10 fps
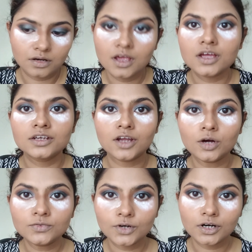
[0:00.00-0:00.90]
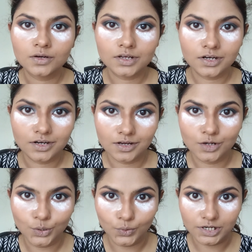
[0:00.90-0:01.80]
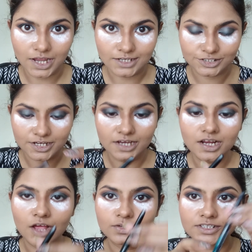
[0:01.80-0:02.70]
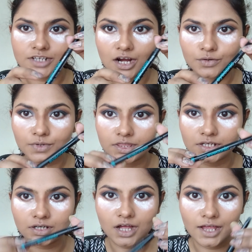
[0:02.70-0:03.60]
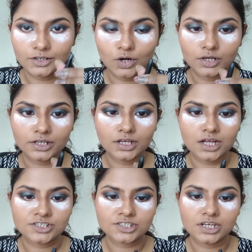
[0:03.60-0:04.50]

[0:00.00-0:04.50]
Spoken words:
Now for our lower lash line, I'll start with the Eyeconic Kajal